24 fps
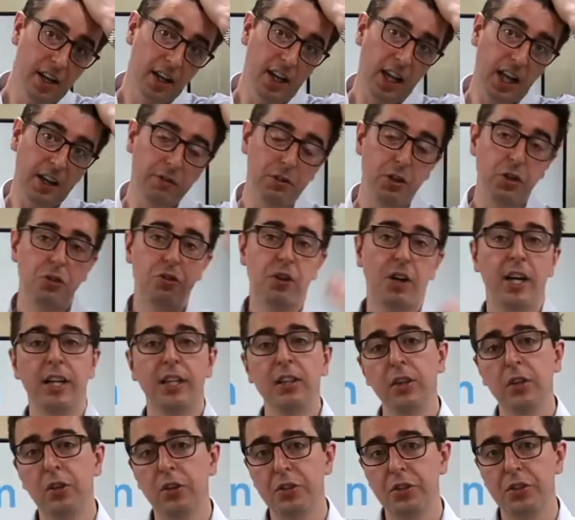If you try
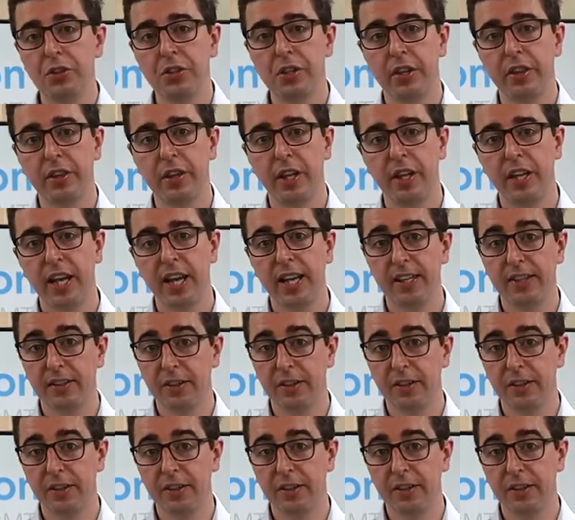and launch something and it